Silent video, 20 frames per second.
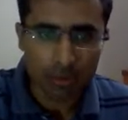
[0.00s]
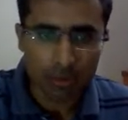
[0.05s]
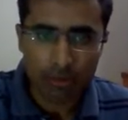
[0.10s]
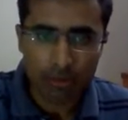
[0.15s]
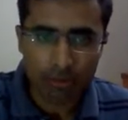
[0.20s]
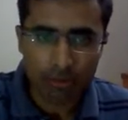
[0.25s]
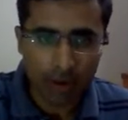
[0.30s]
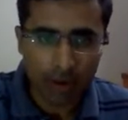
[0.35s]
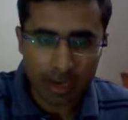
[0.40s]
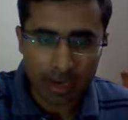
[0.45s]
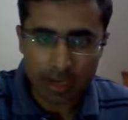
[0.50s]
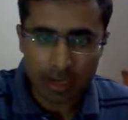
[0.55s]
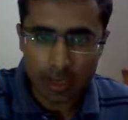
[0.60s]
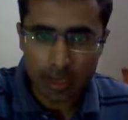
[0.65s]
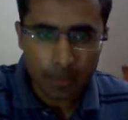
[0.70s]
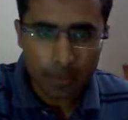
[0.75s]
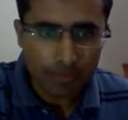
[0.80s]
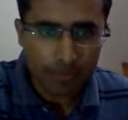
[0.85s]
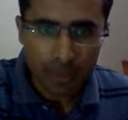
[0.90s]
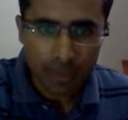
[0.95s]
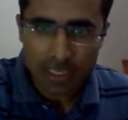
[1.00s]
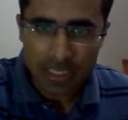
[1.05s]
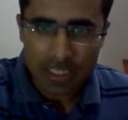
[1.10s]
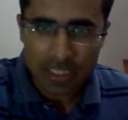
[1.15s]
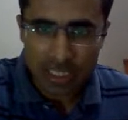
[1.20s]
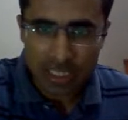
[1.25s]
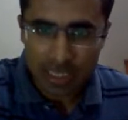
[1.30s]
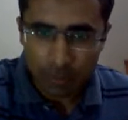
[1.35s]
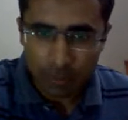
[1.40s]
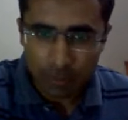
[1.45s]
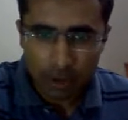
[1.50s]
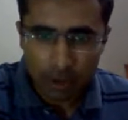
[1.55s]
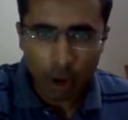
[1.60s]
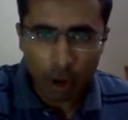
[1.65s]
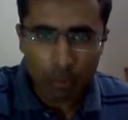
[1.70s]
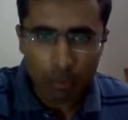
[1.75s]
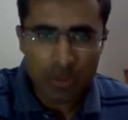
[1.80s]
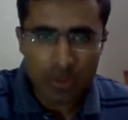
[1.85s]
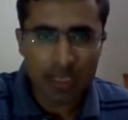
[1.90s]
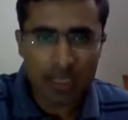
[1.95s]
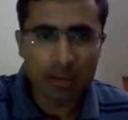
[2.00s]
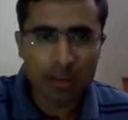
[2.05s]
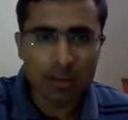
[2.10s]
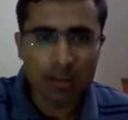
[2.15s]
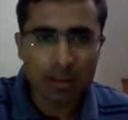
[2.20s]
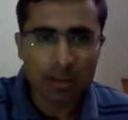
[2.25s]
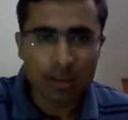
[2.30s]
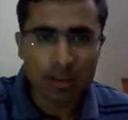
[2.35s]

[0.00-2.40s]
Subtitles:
but finally each and every object